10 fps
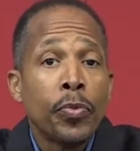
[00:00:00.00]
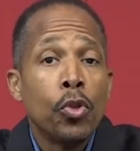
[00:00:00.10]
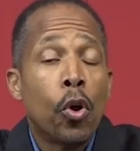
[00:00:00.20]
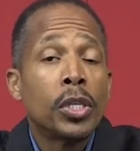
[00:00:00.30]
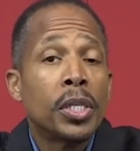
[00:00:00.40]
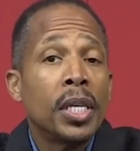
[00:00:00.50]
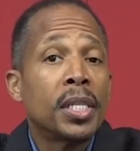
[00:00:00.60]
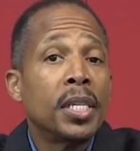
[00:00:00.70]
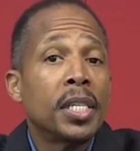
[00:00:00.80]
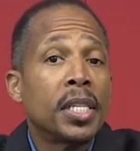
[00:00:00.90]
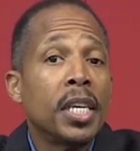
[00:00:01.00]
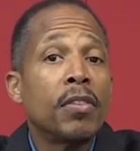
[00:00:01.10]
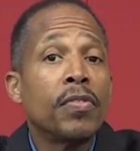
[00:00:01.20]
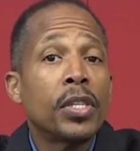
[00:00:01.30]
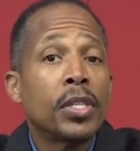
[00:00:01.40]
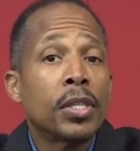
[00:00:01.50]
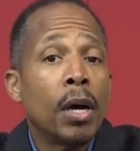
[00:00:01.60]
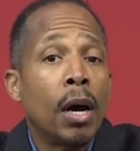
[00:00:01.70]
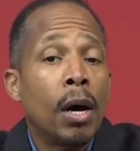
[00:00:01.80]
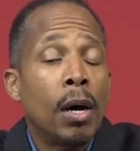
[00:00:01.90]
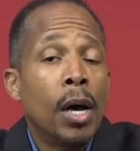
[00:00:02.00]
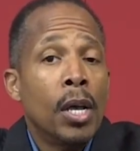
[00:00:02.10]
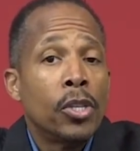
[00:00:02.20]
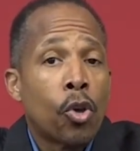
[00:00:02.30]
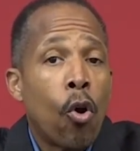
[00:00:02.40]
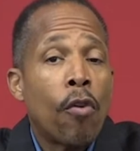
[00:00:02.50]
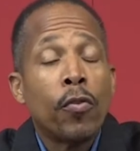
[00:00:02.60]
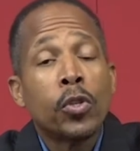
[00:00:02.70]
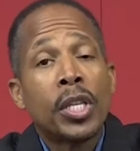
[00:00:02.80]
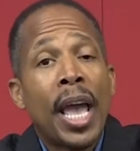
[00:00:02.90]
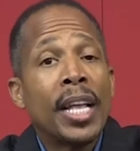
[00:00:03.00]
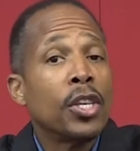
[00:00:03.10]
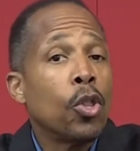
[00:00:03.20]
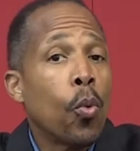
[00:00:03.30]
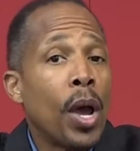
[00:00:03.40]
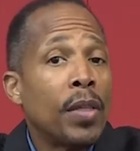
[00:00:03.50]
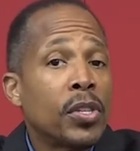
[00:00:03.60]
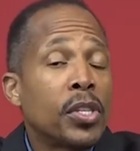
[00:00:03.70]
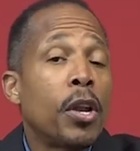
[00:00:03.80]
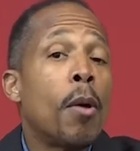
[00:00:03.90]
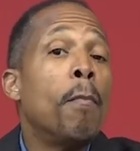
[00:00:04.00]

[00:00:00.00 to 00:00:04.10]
nor sits in the seat of the uh, scornful, stands in the way of the sinner.